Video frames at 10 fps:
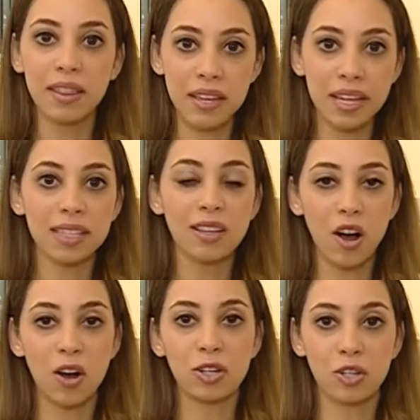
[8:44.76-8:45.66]
these
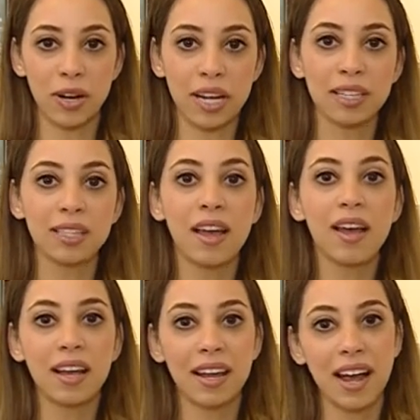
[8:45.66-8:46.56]
hot drinks
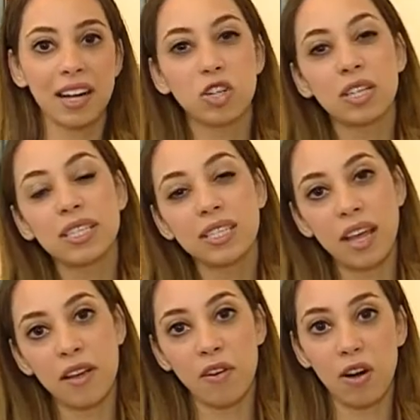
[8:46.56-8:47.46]
can actually
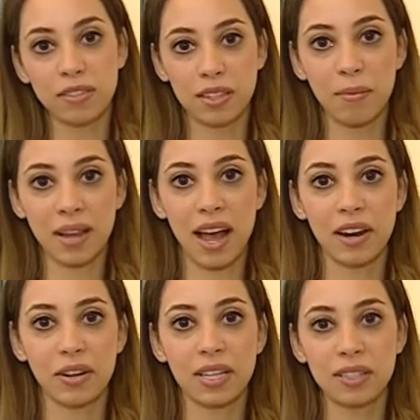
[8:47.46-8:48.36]
save off some
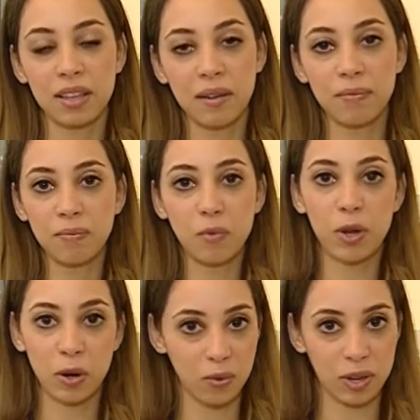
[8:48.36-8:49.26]
calories that
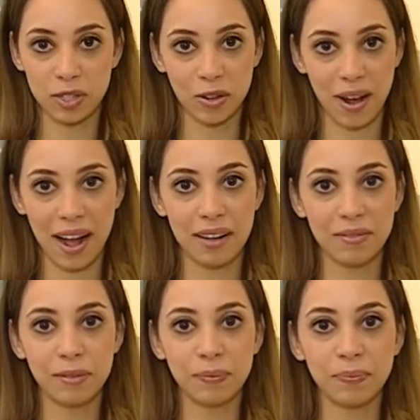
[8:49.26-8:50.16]
we don't want you to have.
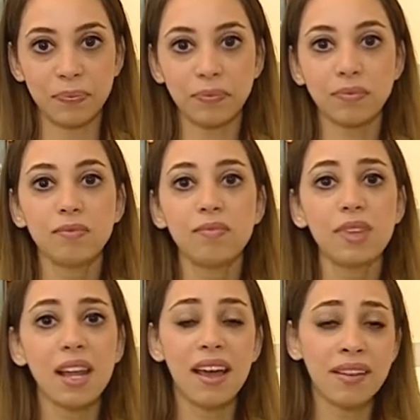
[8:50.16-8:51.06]

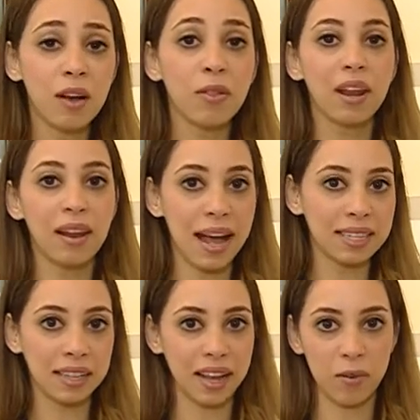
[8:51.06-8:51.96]
And now the
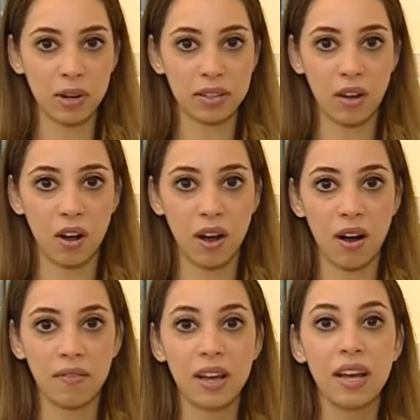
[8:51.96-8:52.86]
last thing I want to
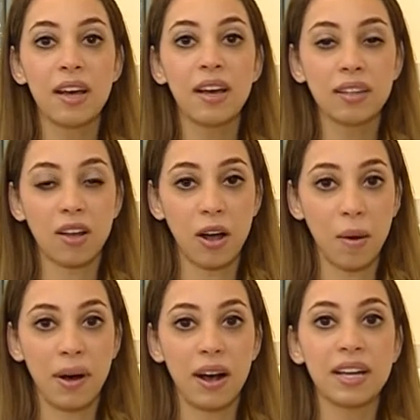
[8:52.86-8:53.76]
talk
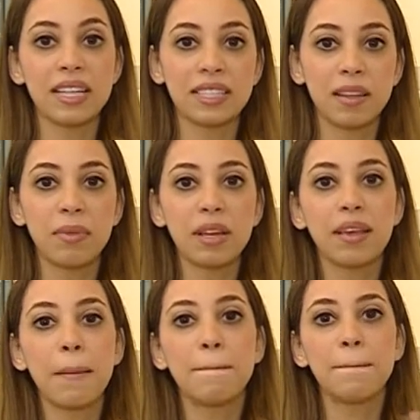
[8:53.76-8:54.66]
about is something
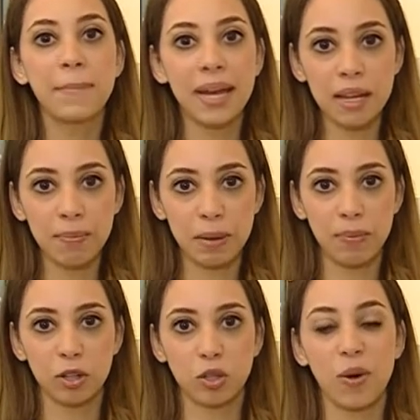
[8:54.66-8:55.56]
that many
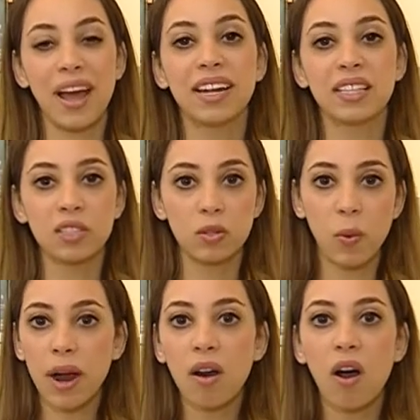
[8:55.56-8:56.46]
people do, and it's
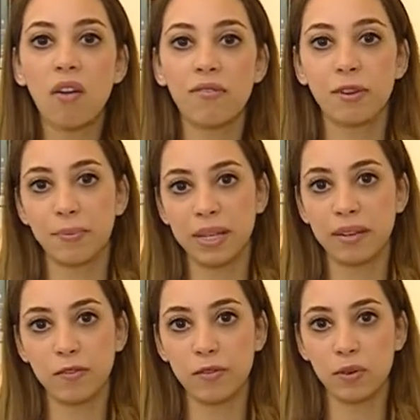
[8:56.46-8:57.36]
swear off
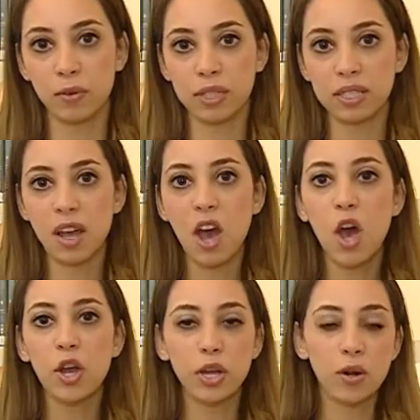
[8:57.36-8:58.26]
forbidden foods.
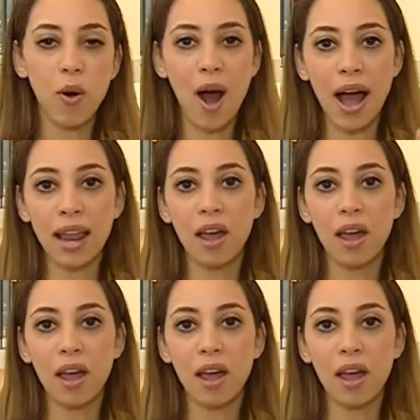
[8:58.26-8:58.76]
You know, I